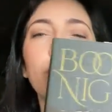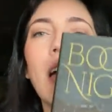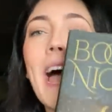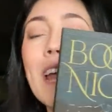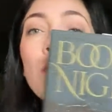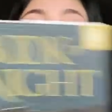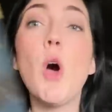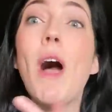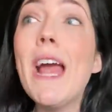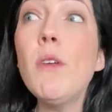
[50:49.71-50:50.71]
I don't
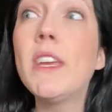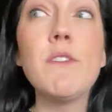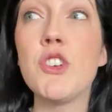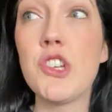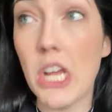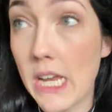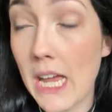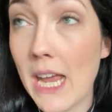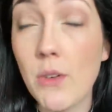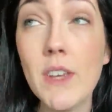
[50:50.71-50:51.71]
know. I don't give a shit.
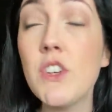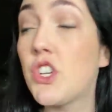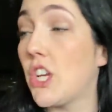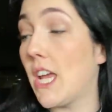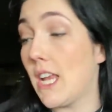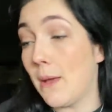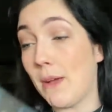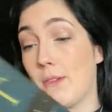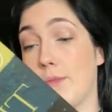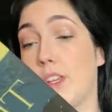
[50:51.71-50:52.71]
I don't give a shit
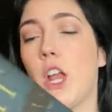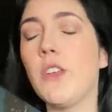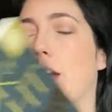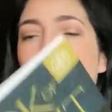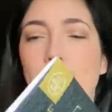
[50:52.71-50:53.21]
about, you know, no.